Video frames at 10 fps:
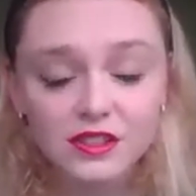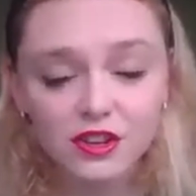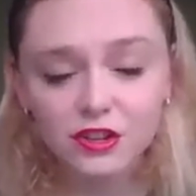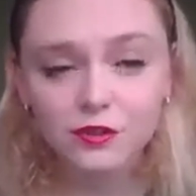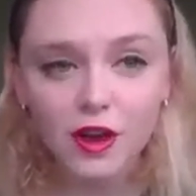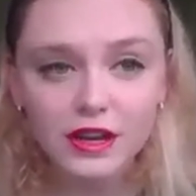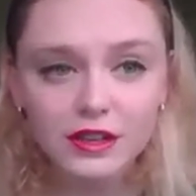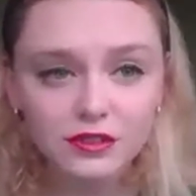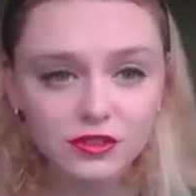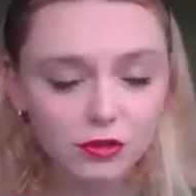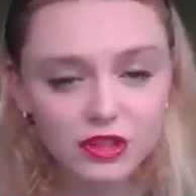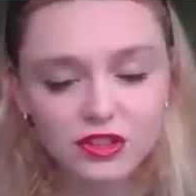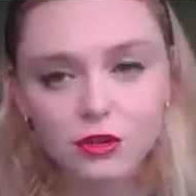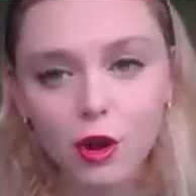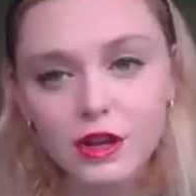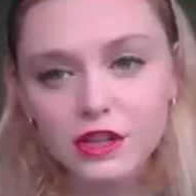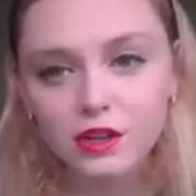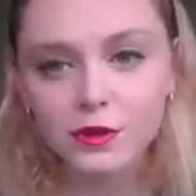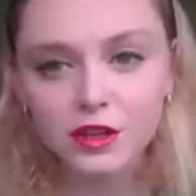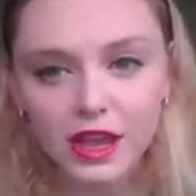Did you find, so did you only
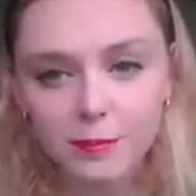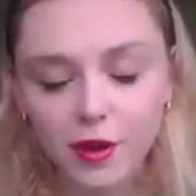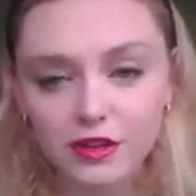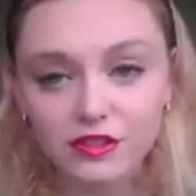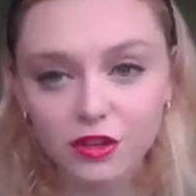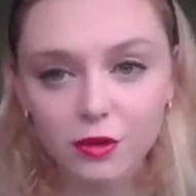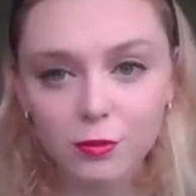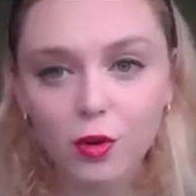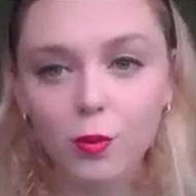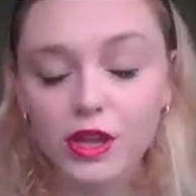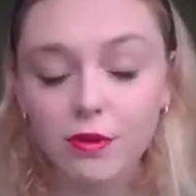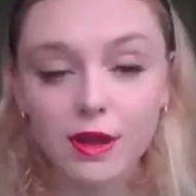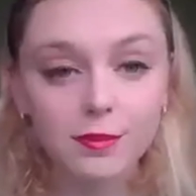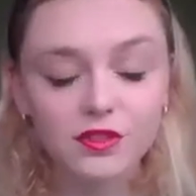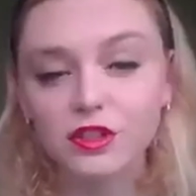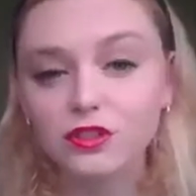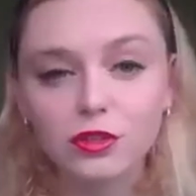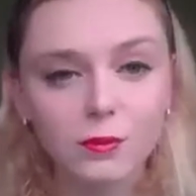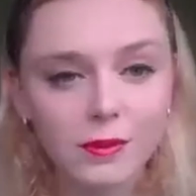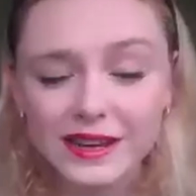communicate by Zoom, or were you able to
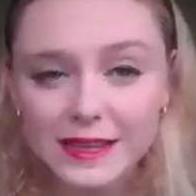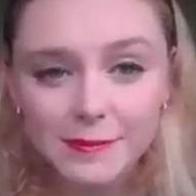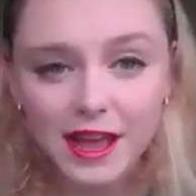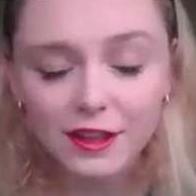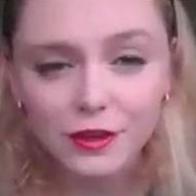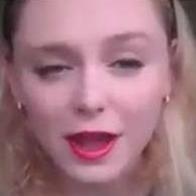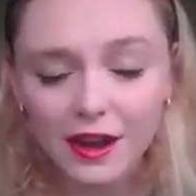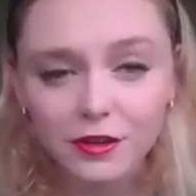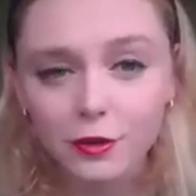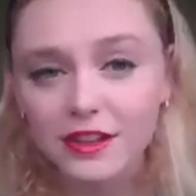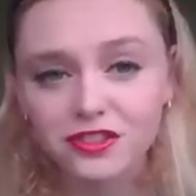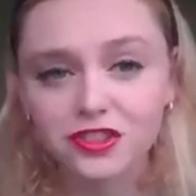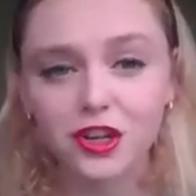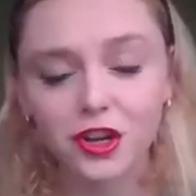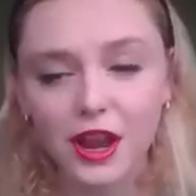drop them an email if you had a question?